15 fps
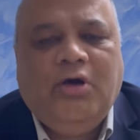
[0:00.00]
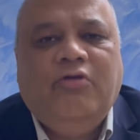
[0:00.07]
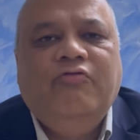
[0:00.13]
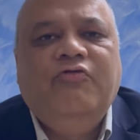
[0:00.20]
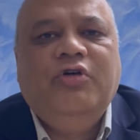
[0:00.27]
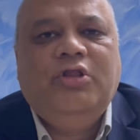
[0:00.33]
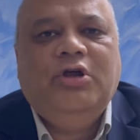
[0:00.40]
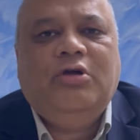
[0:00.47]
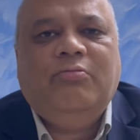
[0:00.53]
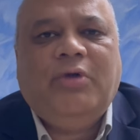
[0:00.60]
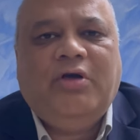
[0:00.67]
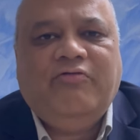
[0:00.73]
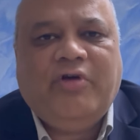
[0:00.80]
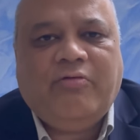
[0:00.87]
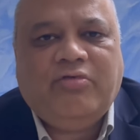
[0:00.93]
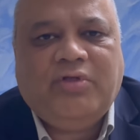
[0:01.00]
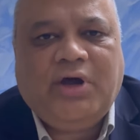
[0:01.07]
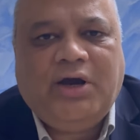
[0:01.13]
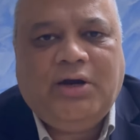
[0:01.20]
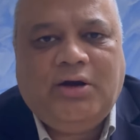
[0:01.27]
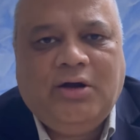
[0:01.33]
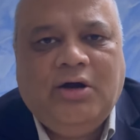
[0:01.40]
visit my
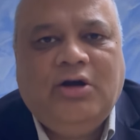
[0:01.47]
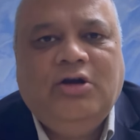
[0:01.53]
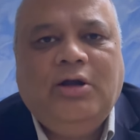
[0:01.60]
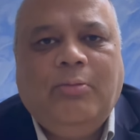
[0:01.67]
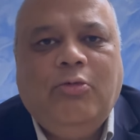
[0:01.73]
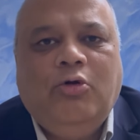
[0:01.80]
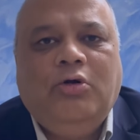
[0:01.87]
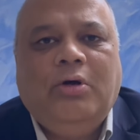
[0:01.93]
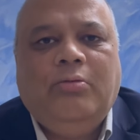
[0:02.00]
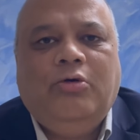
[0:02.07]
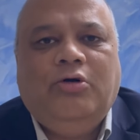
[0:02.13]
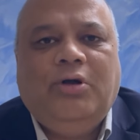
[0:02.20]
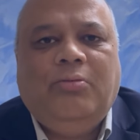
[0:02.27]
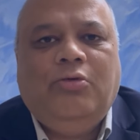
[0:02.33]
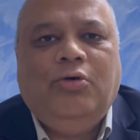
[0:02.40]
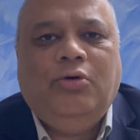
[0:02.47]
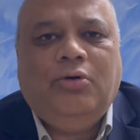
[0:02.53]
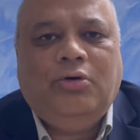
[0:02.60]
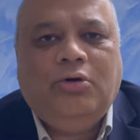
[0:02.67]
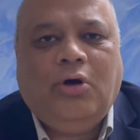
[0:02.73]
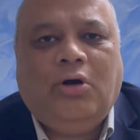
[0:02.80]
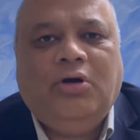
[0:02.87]
website
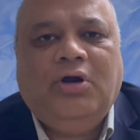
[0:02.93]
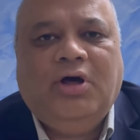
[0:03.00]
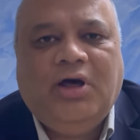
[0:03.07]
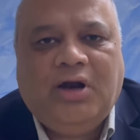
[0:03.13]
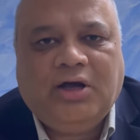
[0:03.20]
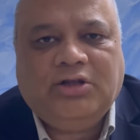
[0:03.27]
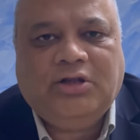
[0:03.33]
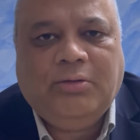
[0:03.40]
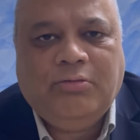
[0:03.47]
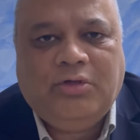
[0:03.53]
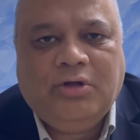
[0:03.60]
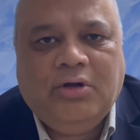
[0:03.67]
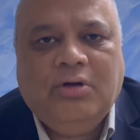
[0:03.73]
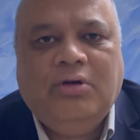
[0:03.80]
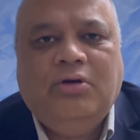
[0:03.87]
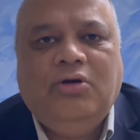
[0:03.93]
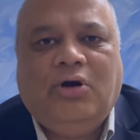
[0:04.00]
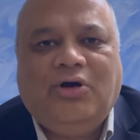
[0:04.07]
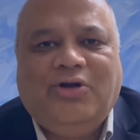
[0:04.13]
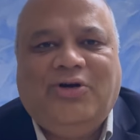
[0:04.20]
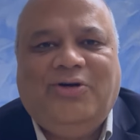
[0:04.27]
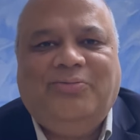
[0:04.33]

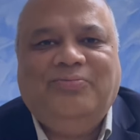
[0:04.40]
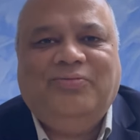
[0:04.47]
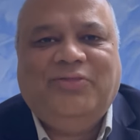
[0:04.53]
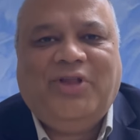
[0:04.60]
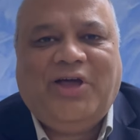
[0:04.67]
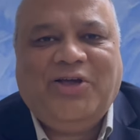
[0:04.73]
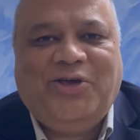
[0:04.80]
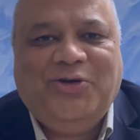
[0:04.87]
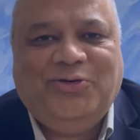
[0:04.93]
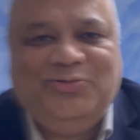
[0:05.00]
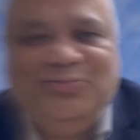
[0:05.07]
www.raktimsingh.com. Thank you.